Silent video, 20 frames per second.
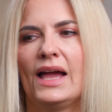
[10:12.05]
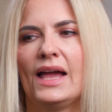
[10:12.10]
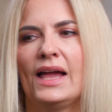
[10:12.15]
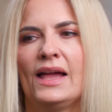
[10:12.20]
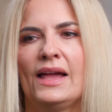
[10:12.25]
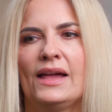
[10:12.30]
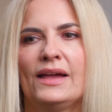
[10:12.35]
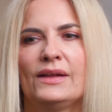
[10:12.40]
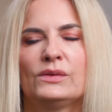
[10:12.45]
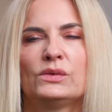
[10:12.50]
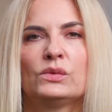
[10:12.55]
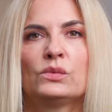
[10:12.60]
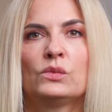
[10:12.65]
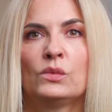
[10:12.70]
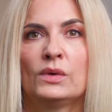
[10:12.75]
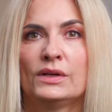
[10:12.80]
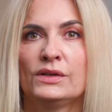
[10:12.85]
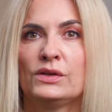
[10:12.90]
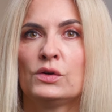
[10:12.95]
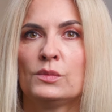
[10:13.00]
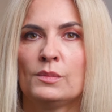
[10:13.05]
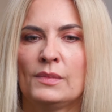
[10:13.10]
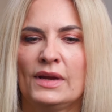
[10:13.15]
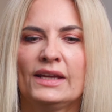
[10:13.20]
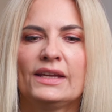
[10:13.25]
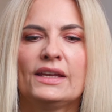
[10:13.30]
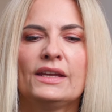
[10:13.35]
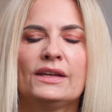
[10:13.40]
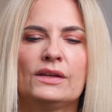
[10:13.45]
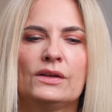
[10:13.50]
and when you're
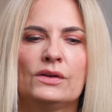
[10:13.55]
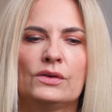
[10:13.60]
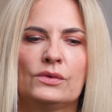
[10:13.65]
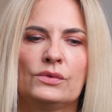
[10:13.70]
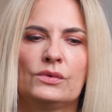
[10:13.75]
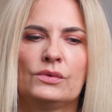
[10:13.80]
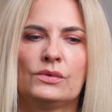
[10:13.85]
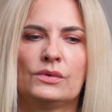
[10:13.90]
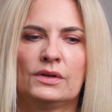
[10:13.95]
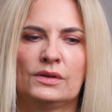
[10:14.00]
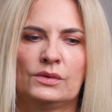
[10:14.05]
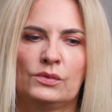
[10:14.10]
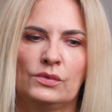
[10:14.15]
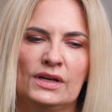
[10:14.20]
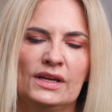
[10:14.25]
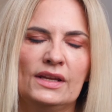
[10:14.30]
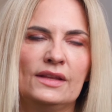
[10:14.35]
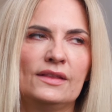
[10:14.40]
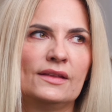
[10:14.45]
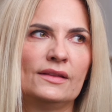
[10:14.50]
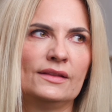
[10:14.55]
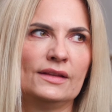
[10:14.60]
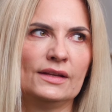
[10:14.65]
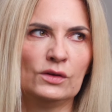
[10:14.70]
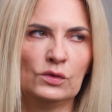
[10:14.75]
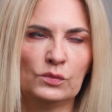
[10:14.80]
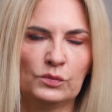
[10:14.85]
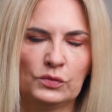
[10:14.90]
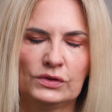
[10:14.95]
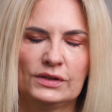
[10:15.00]
making your wreath and then
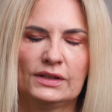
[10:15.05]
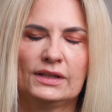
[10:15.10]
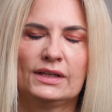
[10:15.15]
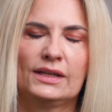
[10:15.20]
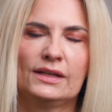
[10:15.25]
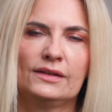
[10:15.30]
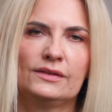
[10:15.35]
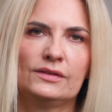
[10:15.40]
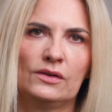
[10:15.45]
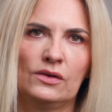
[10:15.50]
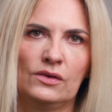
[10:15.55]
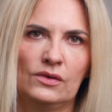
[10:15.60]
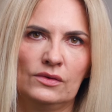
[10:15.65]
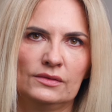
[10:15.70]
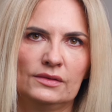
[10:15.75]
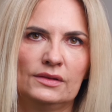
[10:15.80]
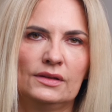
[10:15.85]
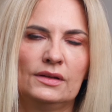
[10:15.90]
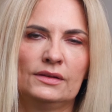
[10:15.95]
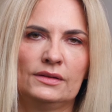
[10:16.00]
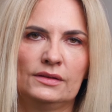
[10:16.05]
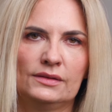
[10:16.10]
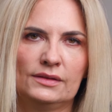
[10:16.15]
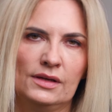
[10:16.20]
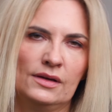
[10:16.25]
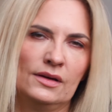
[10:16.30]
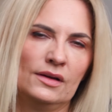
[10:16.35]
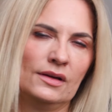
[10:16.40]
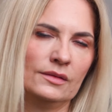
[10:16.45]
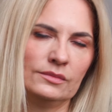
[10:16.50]
you're putting it on
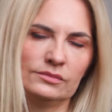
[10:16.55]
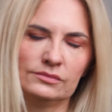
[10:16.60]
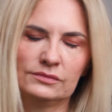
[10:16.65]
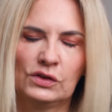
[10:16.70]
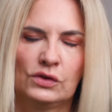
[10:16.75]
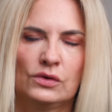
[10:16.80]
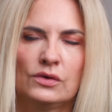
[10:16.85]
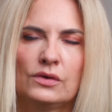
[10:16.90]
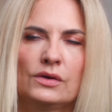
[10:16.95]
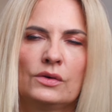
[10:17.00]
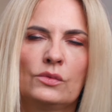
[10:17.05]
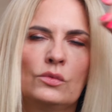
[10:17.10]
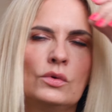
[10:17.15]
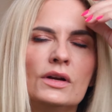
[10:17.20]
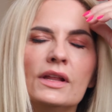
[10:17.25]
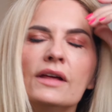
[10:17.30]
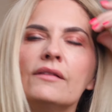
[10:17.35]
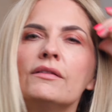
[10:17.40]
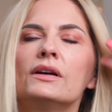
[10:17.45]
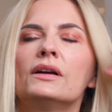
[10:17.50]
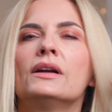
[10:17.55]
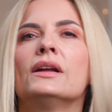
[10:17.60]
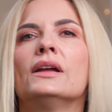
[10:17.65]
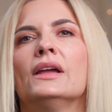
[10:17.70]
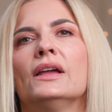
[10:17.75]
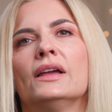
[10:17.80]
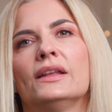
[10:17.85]
the door or whatever,